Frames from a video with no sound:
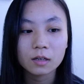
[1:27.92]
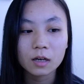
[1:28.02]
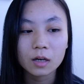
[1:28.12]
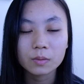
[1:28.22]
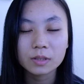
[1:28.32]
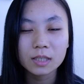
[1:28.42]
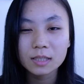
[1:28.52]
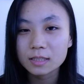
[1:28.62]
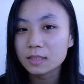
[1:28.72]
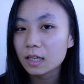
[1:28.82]
I would say,
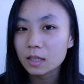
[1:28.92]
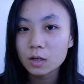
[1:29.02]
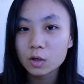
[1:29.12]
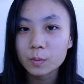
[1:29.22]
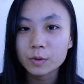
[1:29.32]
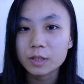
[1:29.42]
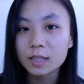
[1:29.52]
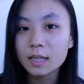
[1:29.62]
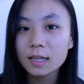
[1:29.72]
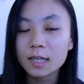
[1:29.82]
the skating
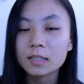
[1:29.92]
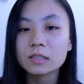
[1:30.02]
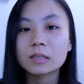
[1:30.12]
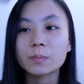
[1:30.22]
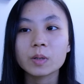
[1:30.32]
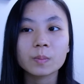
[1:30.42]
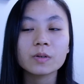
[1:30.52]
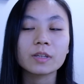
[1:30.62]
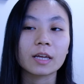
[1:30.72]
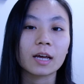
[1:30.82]
community, at least the people
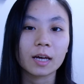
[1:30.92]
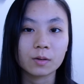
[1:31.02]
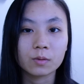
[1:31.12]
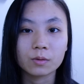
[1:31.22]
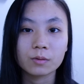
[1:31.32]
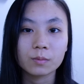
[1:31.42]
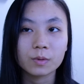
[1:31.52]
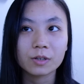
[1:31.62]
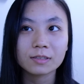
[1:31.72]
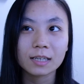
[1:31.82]
that I know,
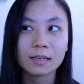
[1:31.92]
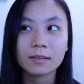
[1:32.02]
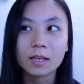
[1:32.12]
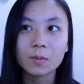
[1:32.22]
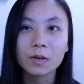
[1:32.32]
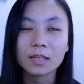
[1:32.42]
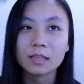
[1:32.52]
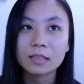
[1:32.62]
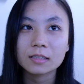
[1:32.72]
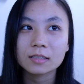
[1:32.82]
because I can name at
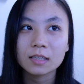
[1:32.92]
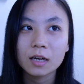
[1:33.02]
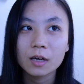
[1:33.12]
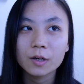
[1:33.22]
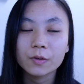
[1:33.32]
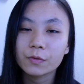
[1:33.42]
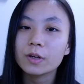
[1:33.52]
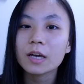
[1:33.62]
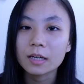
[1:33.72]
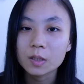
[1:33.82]
least
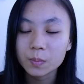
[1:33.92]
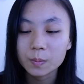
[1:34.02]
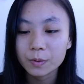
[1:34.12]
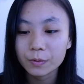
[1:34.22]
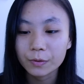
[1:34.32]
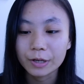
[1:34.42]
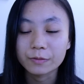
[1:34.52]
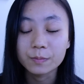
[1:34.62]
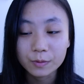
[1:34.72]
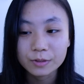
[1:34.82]
3 other people who
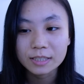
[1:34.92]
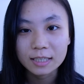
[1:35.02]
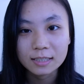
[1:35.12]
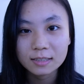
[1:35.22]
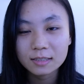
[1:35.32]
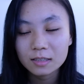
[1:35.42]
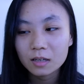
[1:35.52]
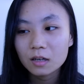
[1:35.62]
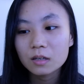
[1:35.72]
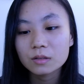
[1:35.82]
have blue skates.
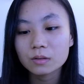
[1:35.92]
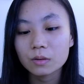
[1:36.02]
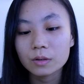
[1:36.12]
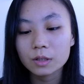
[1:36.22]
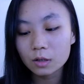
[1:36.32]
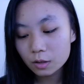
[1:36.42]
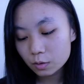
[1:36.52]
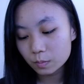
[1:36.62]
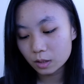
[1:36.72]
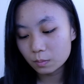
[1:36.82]
So in order to
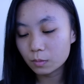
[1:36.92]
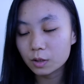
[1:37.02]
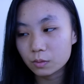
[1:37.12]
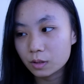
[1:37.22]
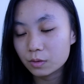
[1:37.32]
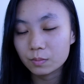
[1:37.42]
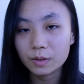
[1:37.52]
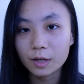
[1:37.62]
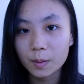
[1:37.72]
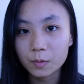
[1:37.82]
make it more unique to
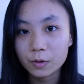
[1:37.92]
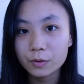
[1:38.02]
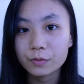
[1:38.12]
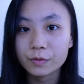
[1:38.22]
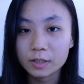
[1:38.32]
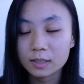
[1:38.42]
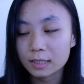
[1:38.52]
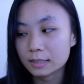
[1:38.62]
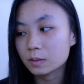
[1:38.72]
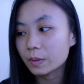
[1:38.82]
me, I'm going to further
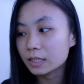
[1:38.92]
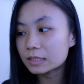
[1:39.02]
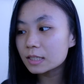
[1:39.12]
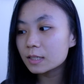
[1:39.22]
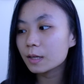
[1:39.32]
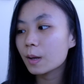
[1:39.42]
customize it